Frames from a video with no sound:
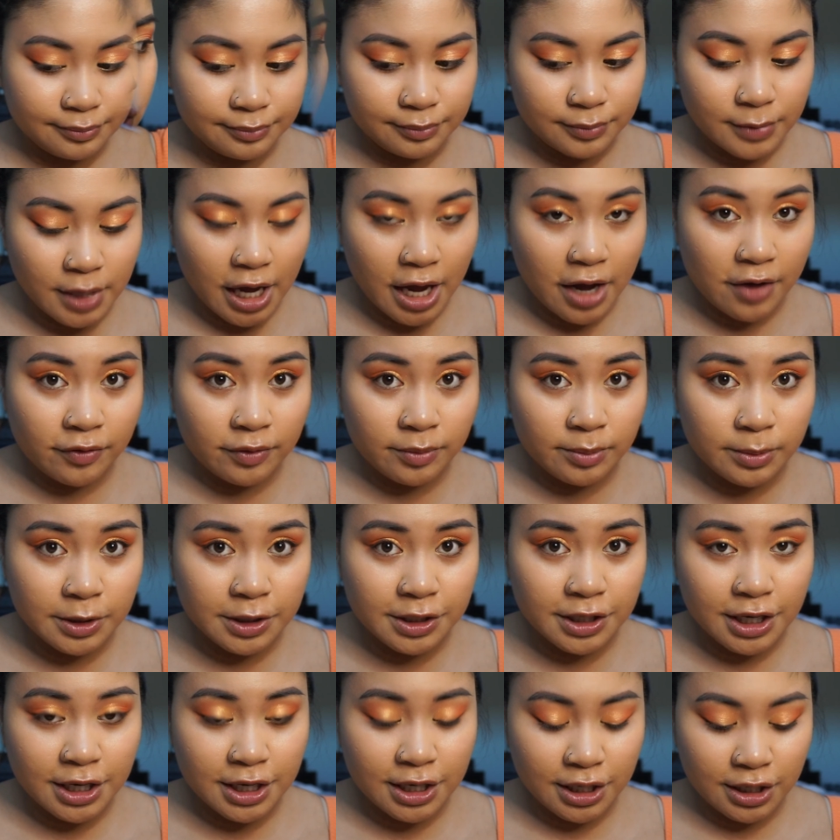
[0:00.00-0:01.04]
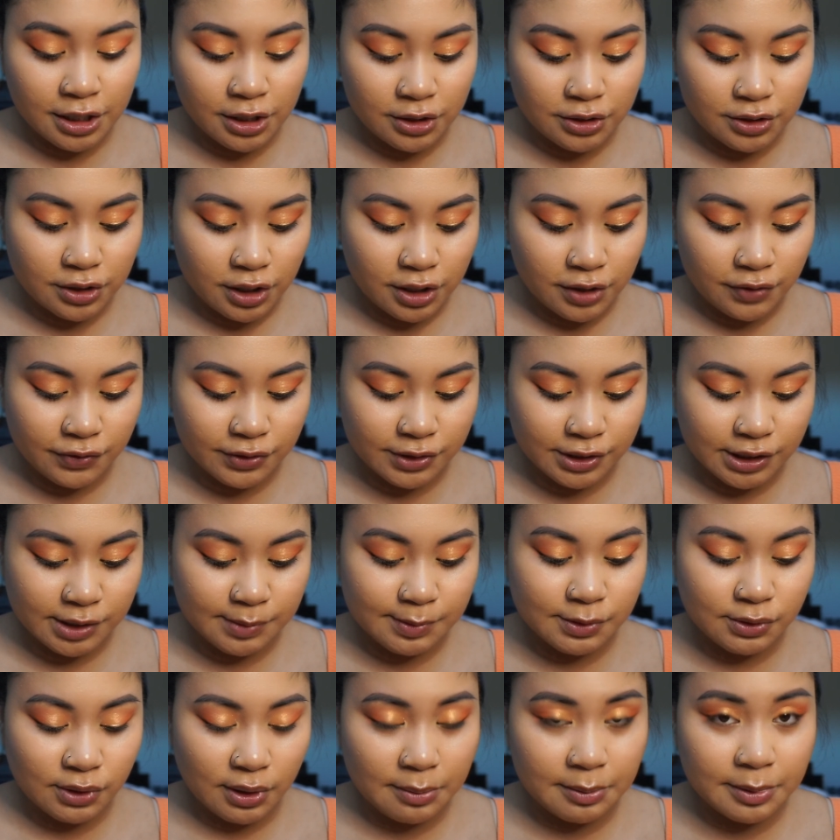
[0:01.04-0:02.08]
I haven't been getting a ton of sleep,
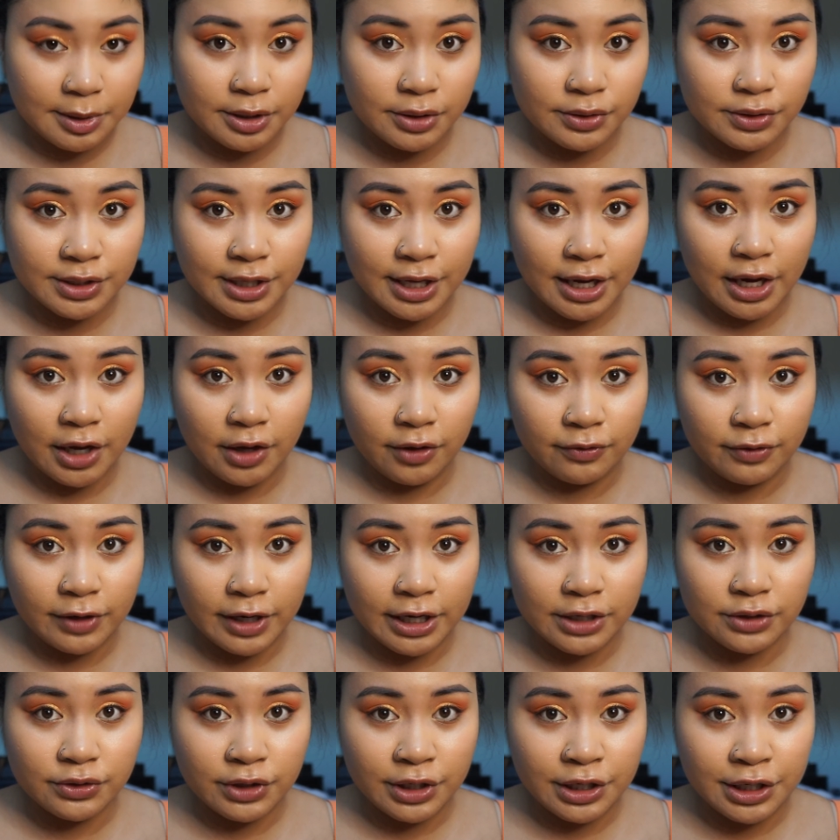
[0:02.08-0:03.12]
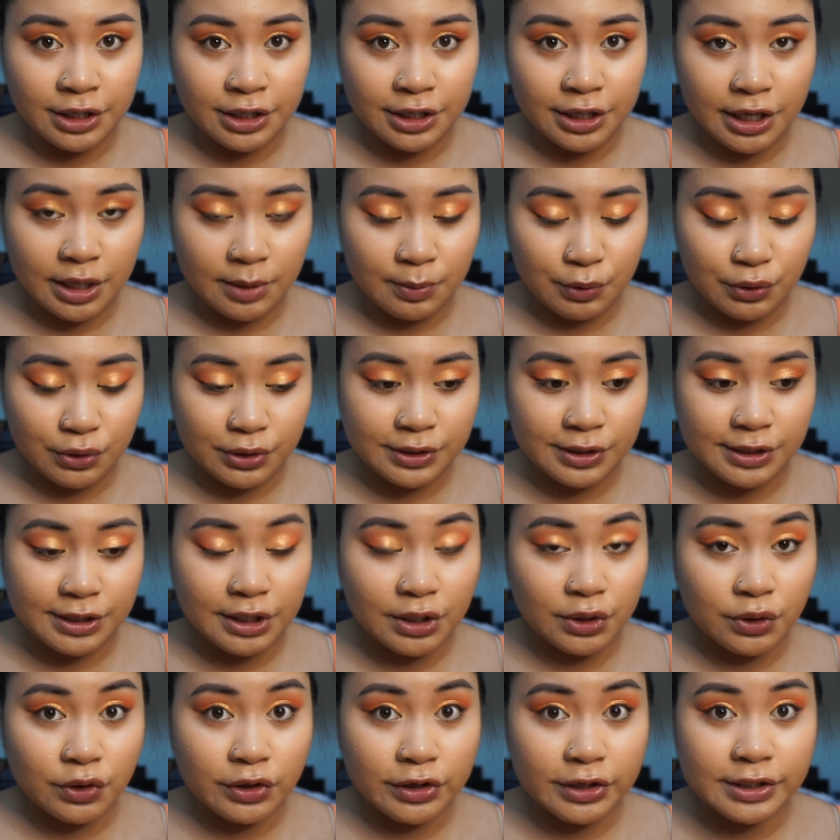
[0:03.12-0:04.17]
so I'm going to use the E.L.F. Hydrating Camo
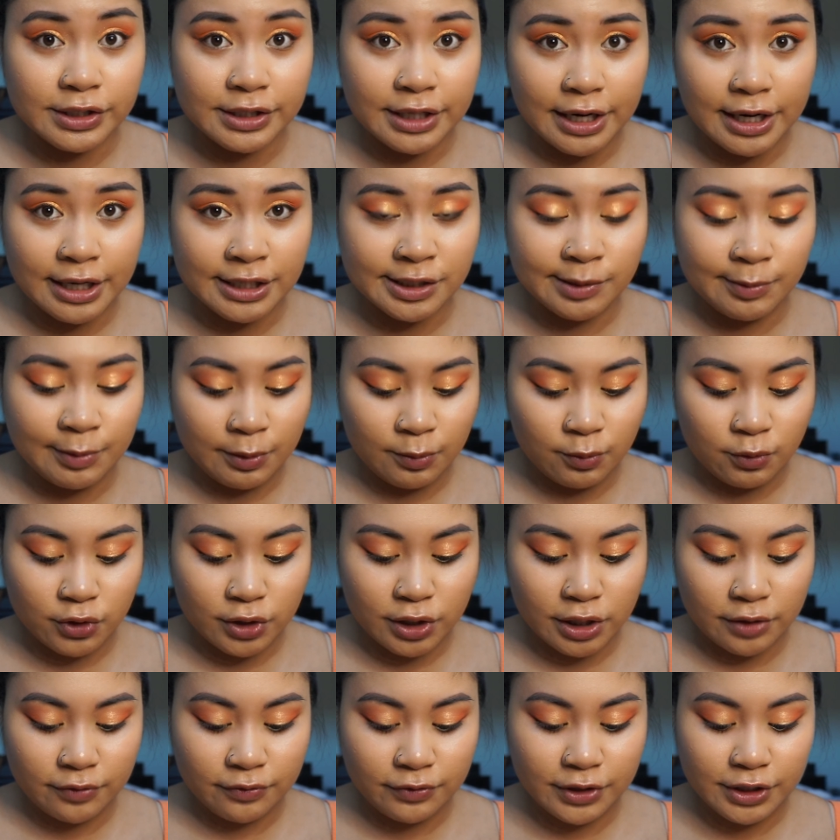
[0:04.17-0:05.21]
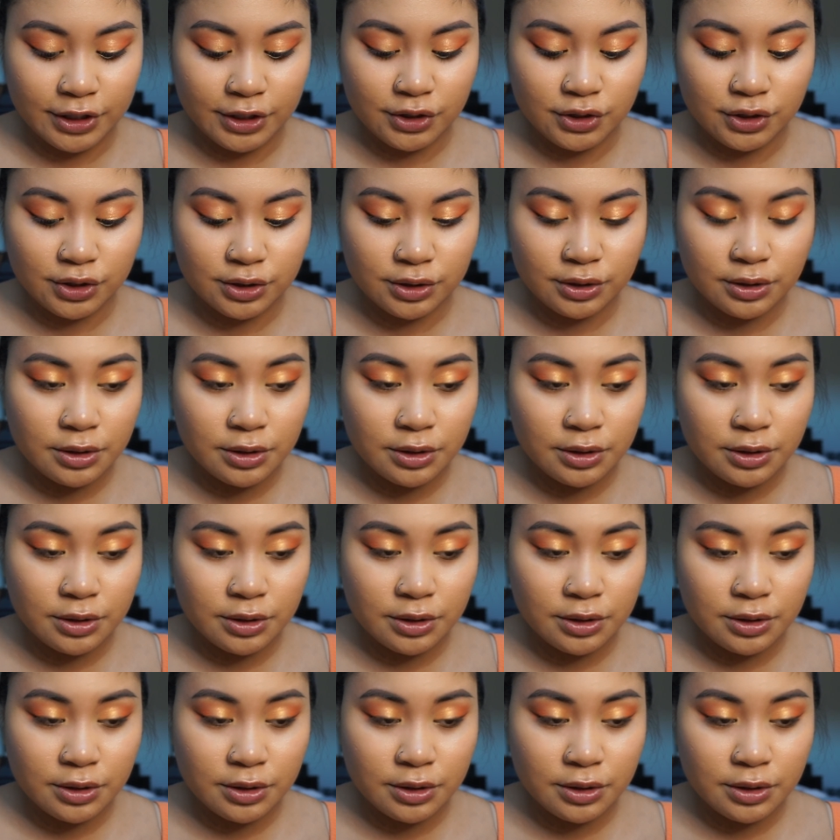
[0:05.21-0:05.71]
Concealer because that has a bit more coverage.